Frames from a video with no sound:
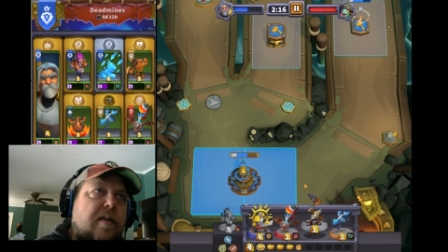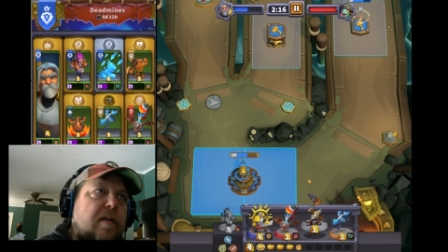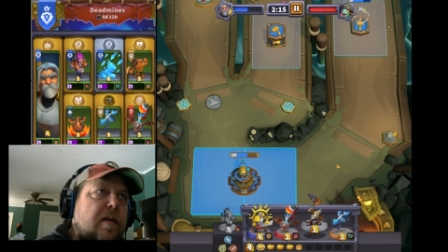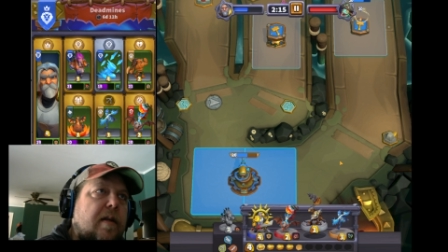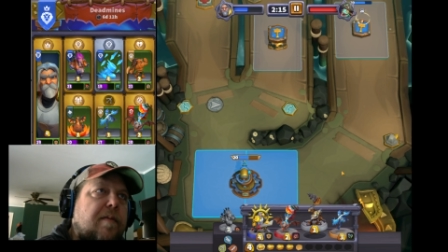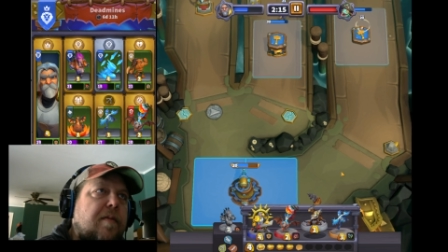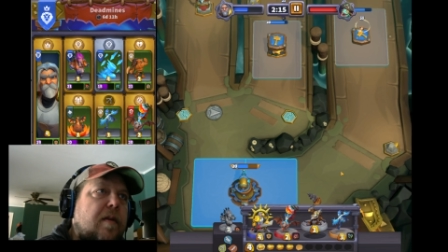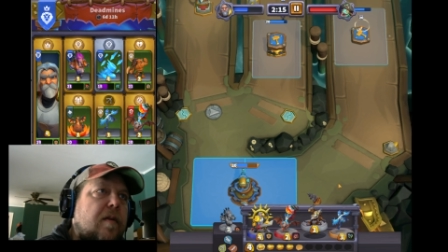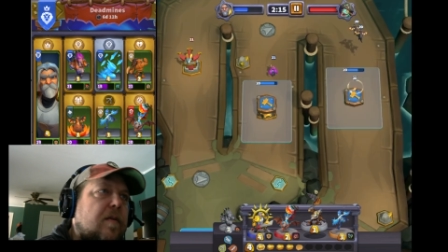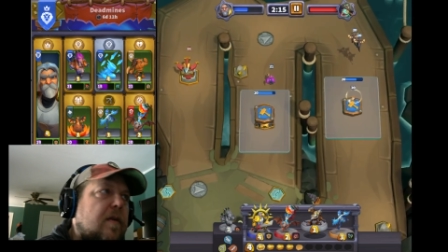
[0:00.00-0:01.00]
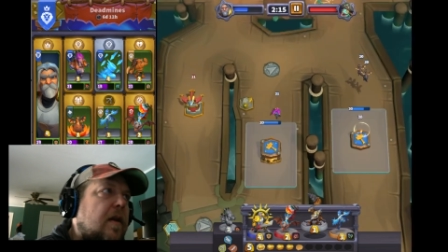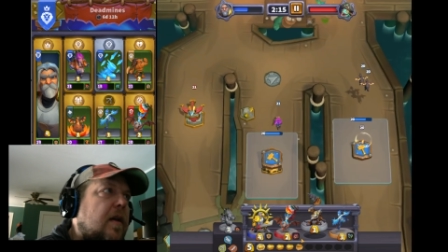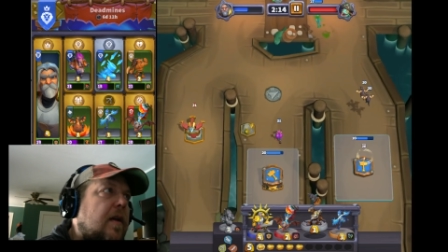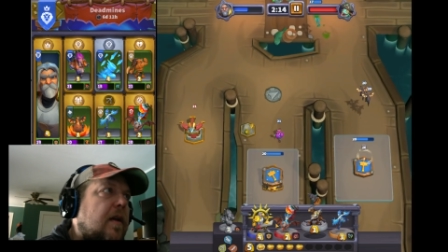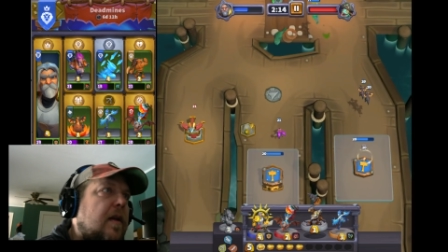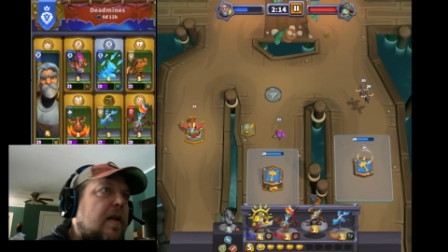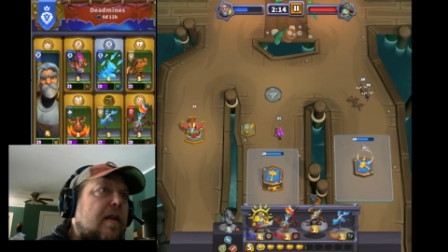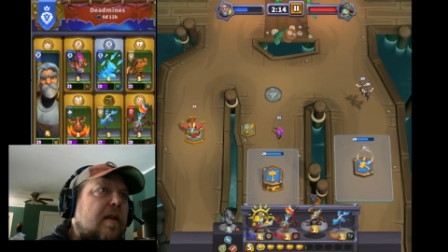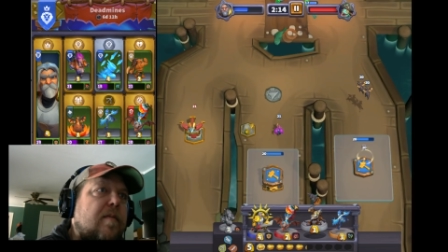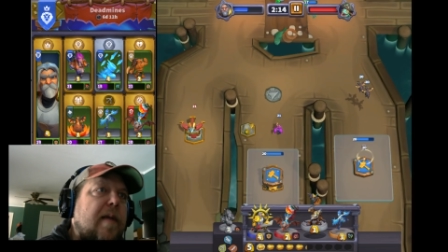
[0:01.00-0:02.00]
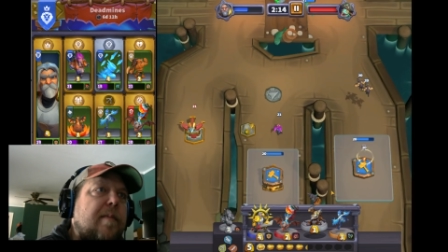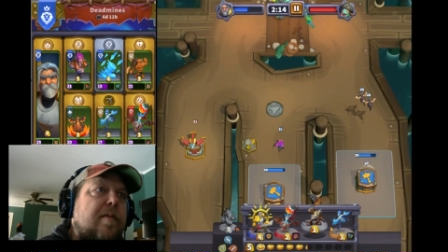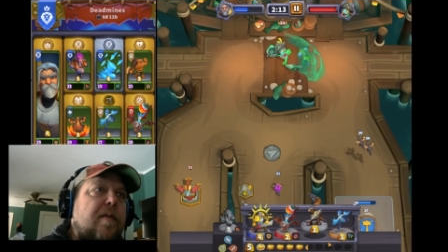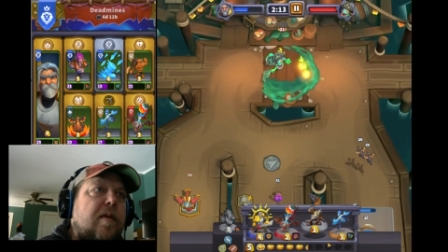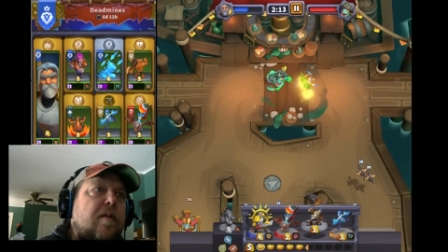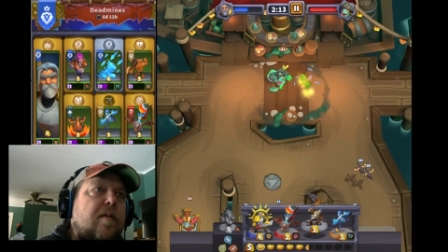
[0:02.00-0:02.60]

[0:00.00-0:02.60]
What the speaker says: can definitely lose on any of these maps if you don't